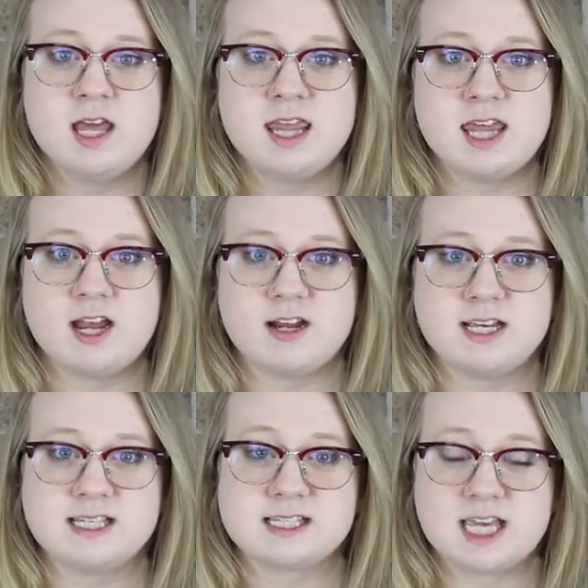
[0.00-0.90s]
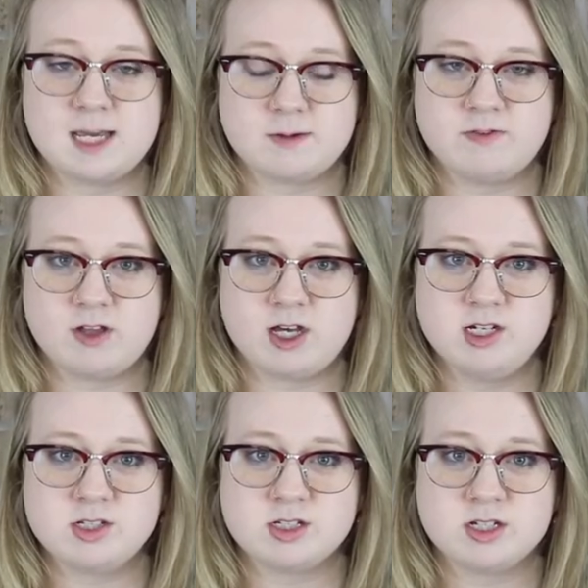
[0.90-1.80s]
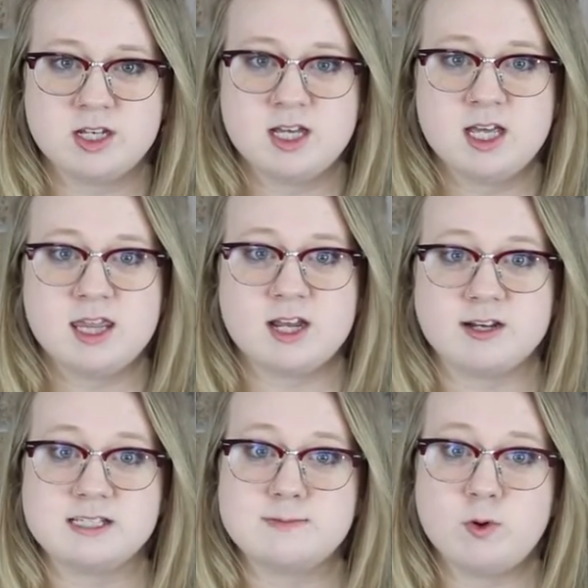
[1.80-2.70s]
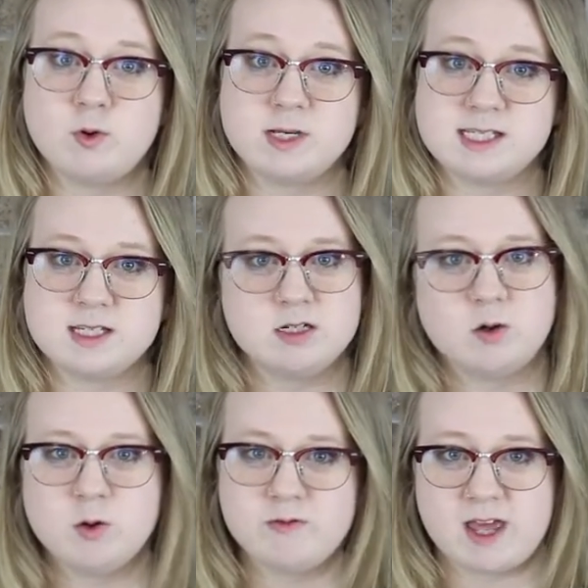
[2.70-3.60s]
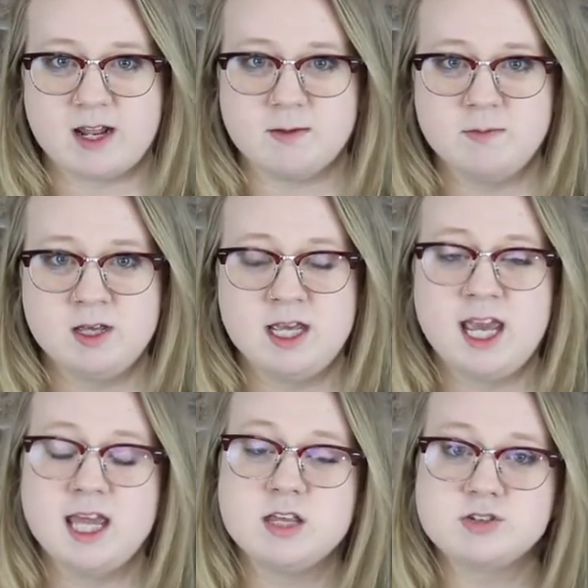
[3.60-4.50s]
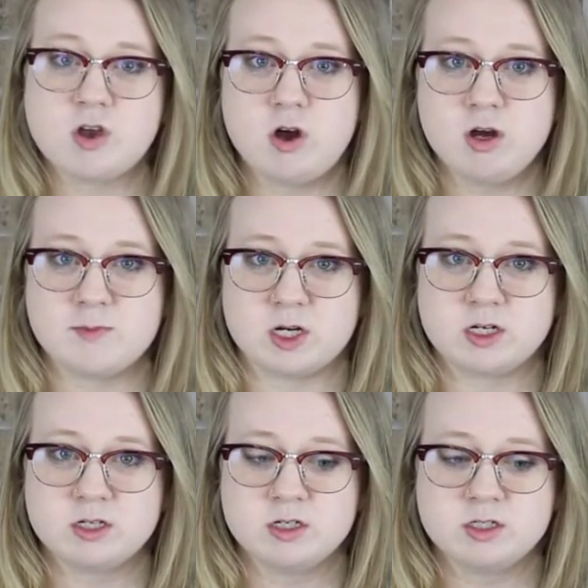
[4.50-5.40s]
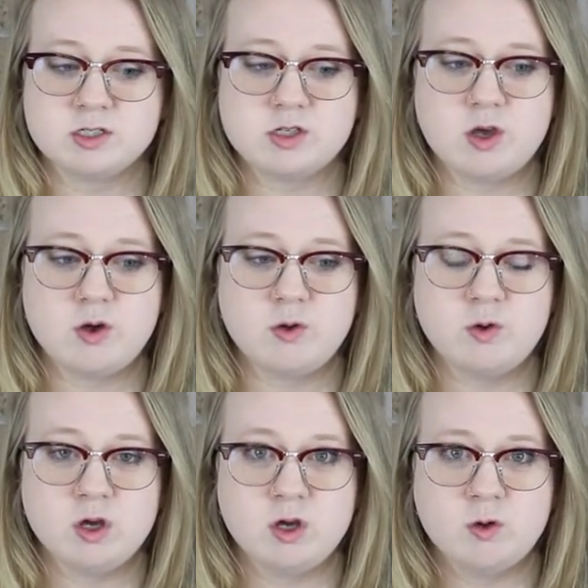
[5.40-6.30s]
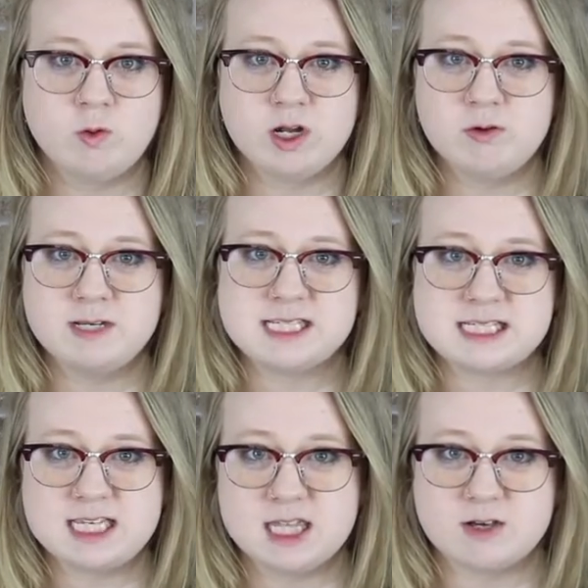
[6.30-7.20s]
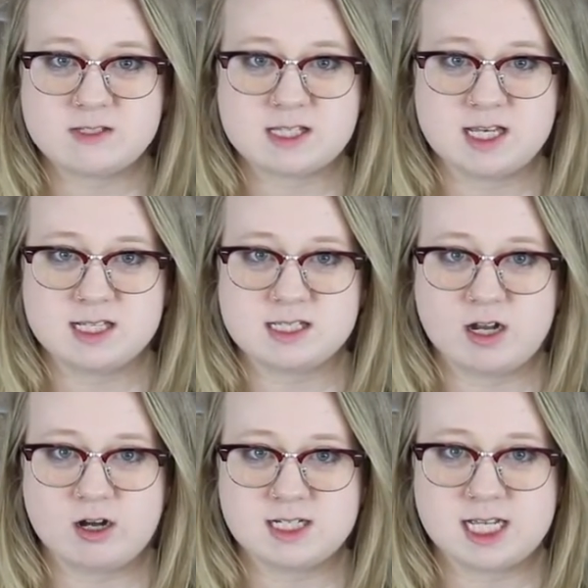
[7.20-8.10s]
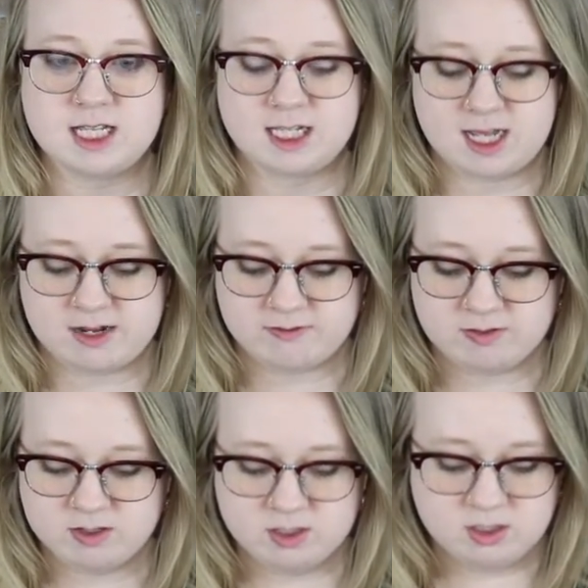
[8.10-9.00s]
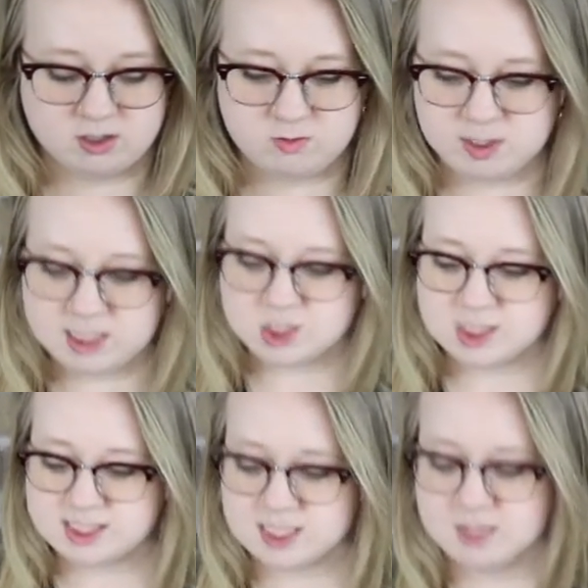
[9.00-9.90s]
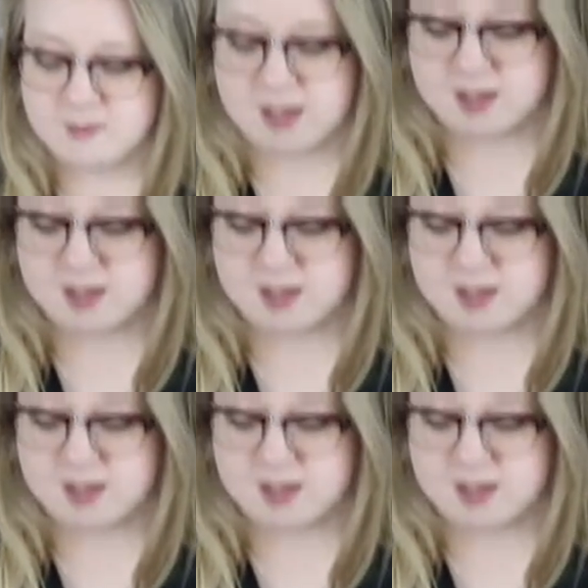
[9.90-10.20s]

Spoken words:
there is camouflage, there is poison or venom, and there's armor. So, where do we see those things in our daily life? Well, let's just think about